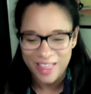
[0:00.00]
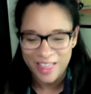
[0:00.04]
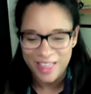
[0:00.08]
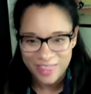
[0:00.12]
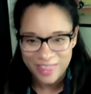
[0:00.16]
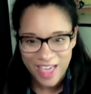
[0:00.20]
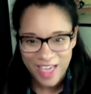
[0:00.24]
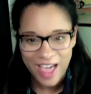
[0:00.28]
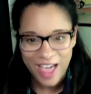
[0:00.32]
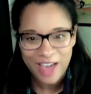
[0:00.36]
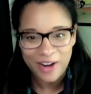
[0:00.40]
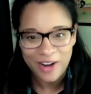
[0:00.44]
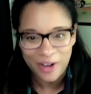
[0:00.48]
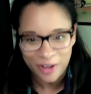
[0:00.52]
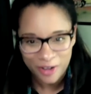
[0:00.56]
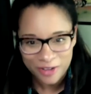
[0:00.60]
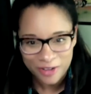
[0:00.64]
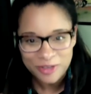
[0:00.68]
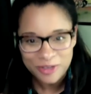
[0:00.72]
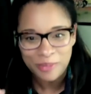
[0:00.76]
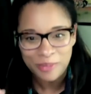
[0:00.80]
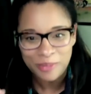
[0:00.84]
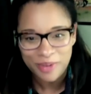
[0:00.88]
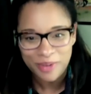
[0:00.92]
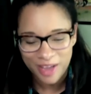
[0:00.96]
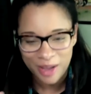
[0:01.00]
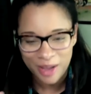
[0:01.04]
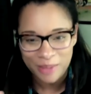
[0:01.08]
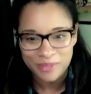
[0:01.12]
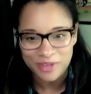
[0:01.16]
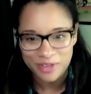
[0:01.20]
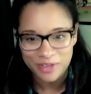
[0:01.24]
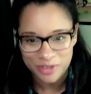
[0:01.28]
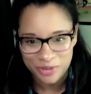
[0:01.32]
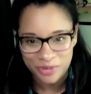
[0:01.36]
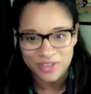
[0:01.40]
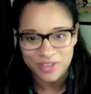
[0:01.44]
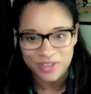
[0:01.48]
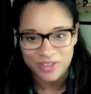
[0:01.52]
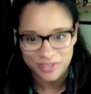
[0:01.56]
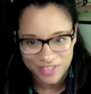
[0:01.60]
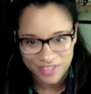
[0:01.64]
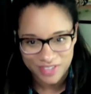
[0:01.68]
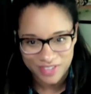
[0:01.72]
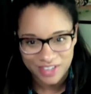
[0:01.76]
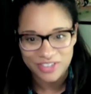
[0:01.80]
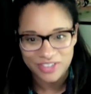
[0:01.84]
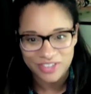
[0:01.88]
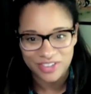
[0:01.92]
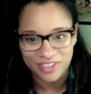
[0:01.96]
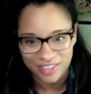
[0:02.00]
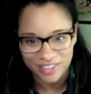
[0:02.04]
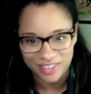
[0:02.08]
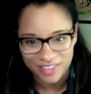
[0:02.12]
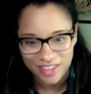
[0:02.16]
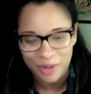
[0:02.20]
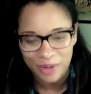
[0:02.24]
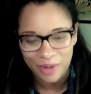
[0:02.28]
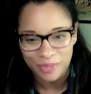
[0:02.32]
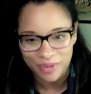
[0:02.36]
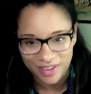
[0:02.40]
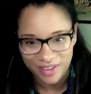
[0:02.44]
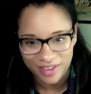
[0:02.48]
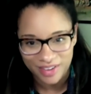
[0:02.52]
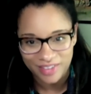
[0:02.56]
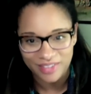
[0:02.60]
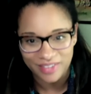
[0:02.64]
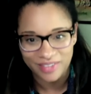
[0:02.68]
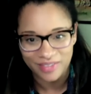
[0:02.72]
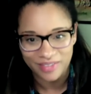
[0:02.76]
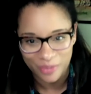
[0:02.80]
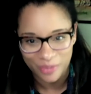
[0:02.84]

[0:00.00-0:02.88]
that also becomes a source of tension that we